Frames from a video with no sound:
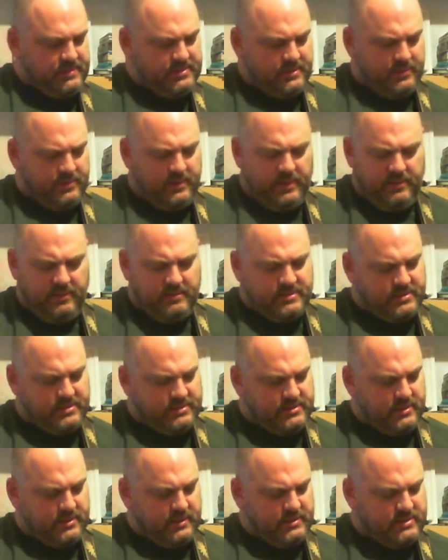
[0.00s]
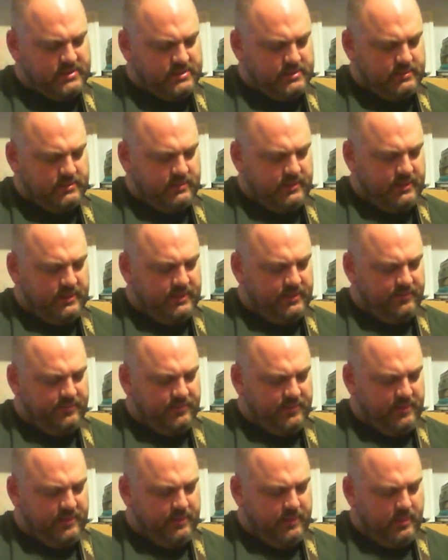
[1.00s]
So here's a slightly
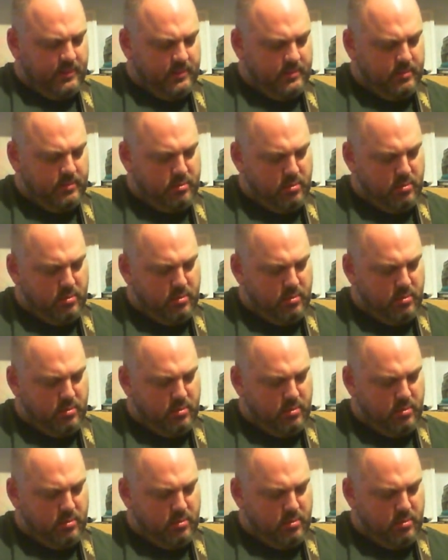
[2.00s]
different thing.